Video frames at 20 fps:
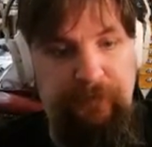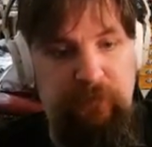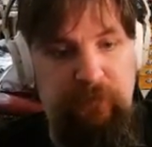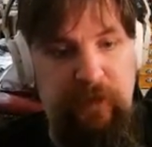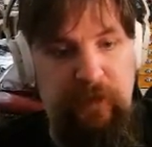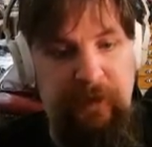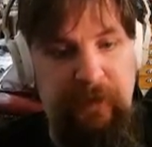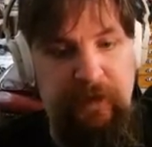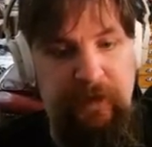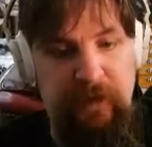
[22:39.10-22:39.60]

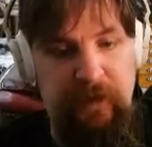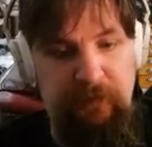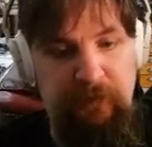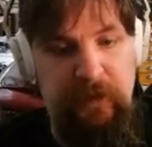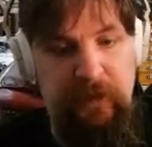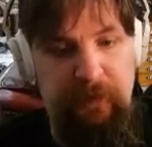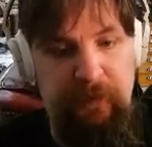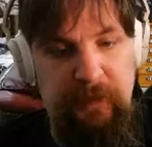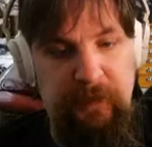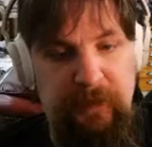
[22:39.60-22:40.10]
worry about him
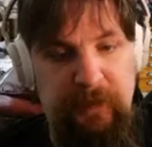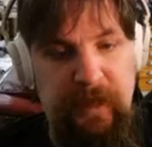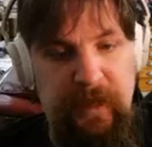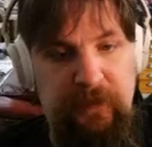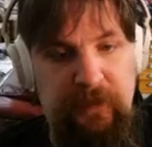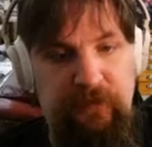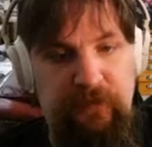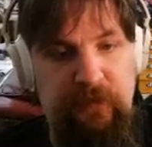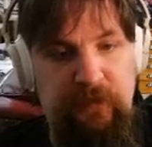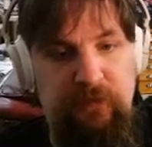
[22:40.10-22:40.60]
coming
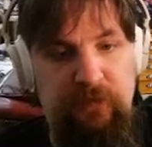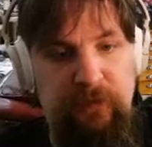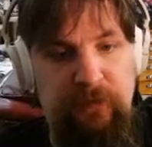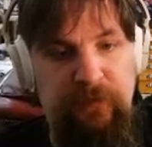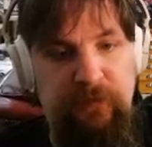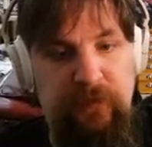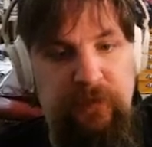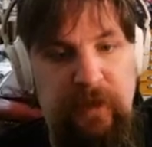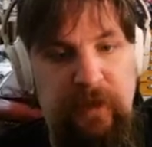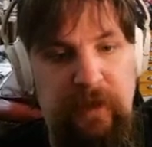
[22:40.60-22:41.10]
back as a
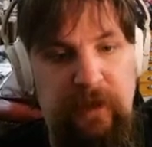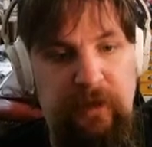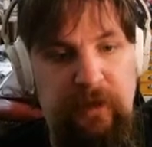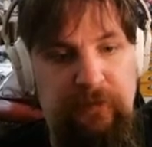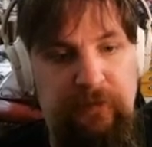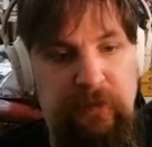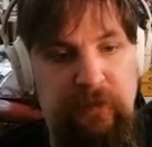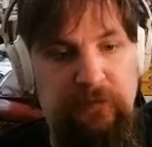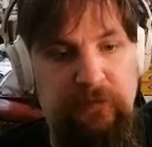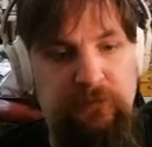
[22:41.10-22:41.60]
Crimson Head
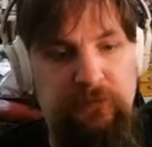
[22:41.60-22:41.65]
ever.